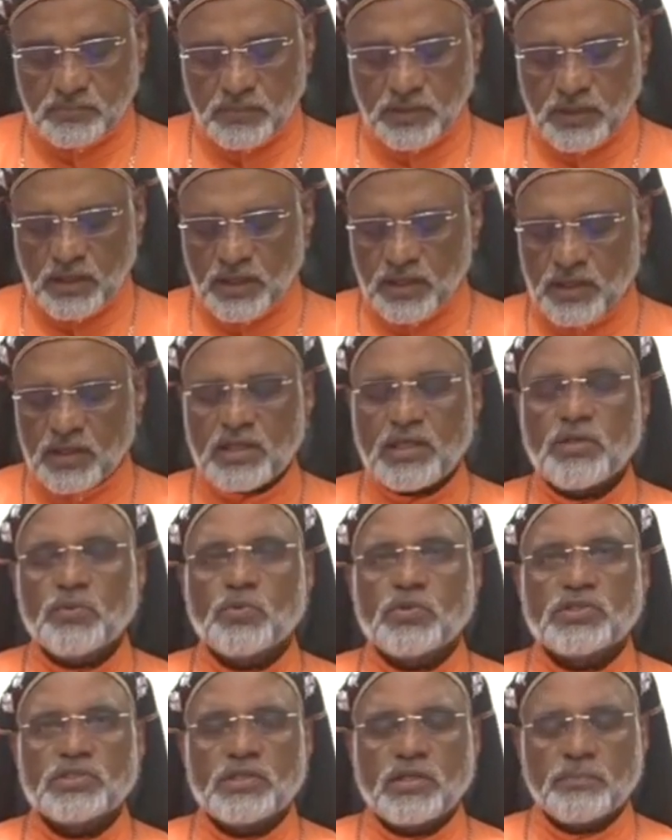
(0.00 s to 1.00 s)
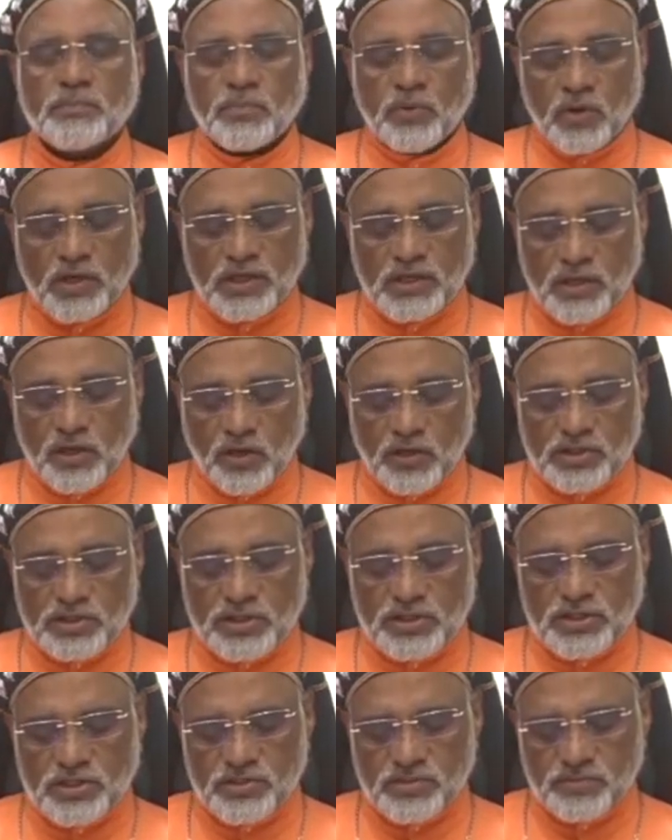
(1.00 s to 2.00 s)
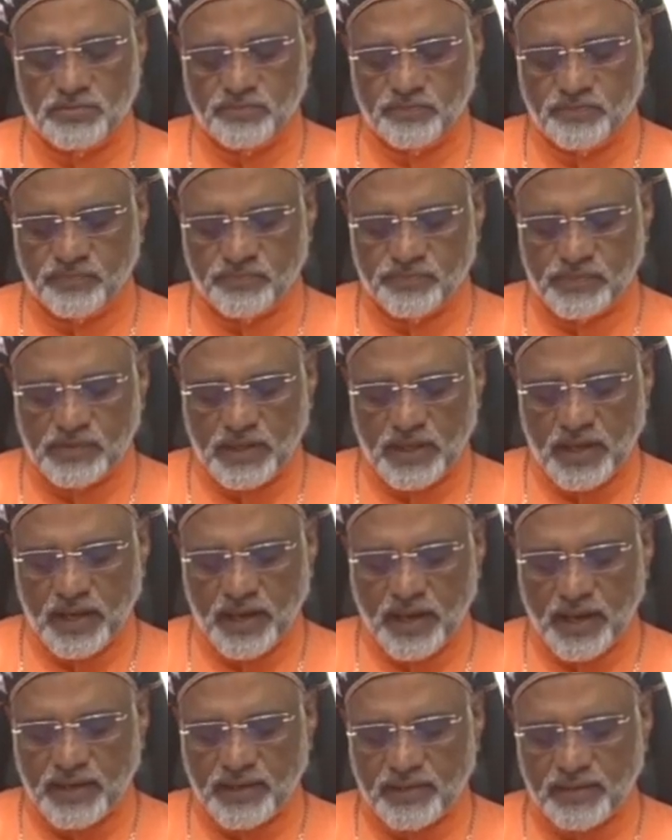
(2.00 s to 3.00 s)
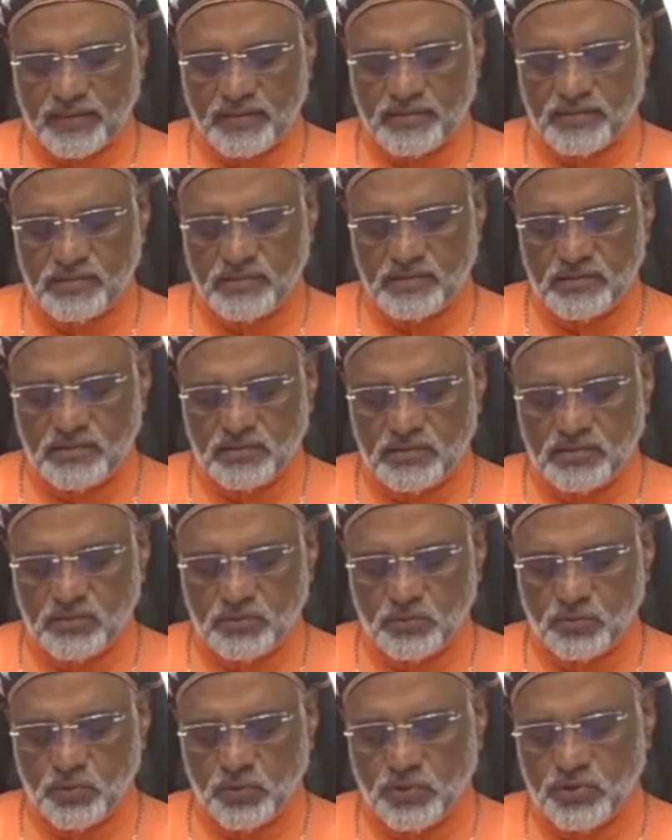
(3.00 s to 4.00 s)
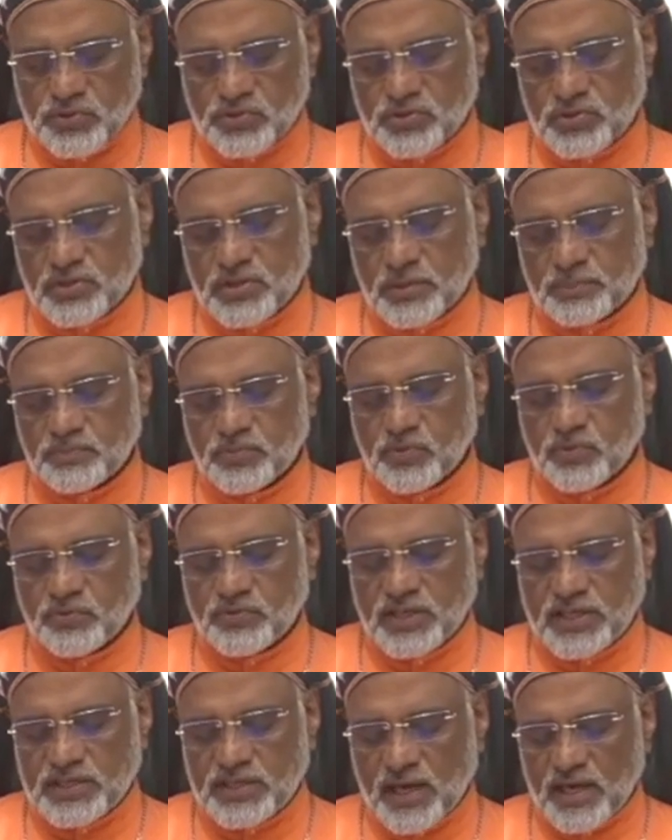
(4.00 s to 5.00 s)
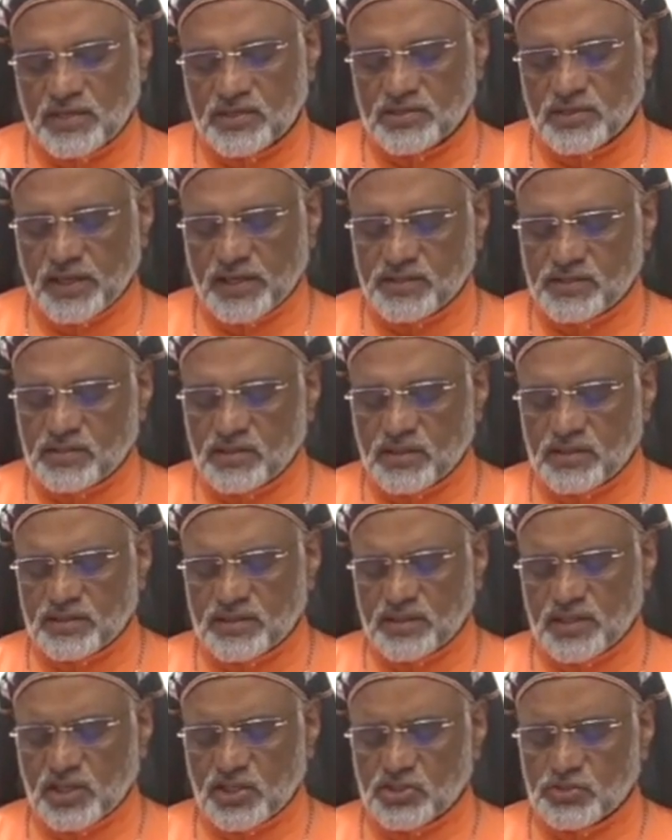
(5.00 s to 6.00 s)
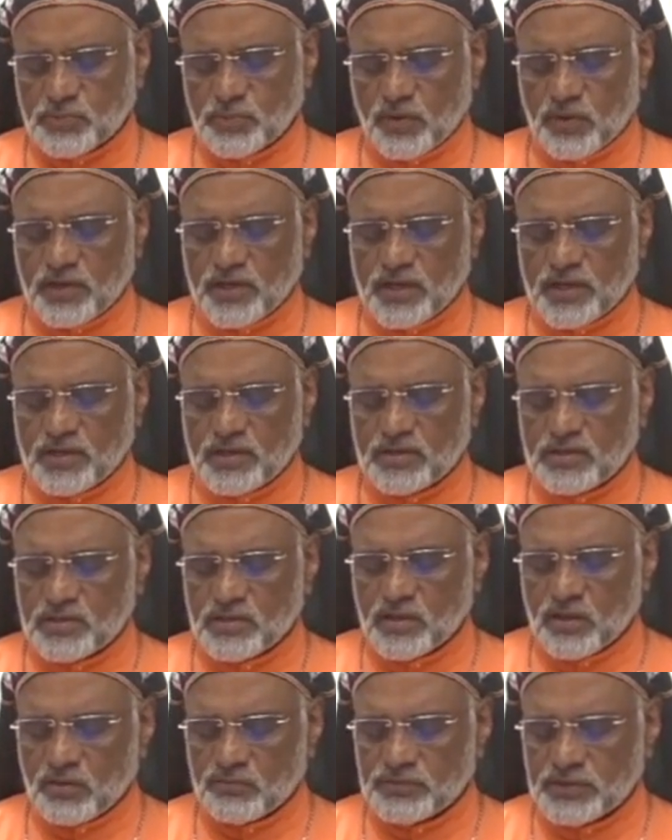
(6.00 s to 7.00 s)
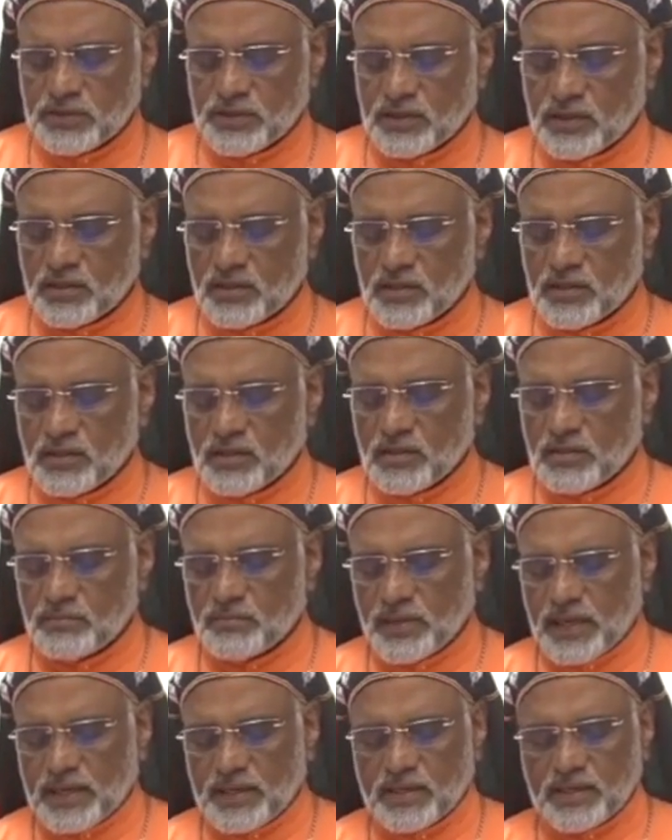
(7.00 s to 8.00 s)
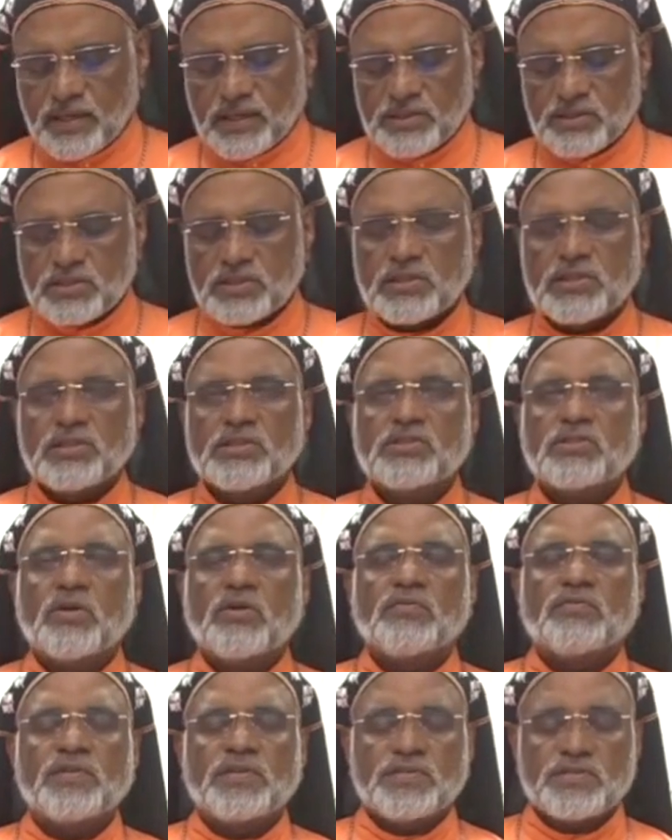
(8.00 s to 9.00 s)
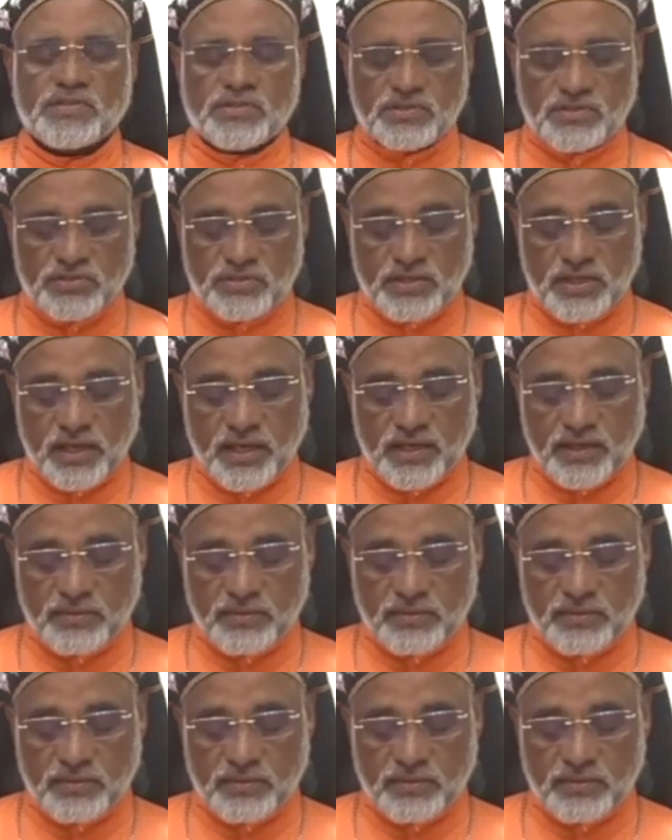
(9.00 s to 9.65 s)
He was a polyglot and was the approved translator and the correspondent of the Malankara Church of his time.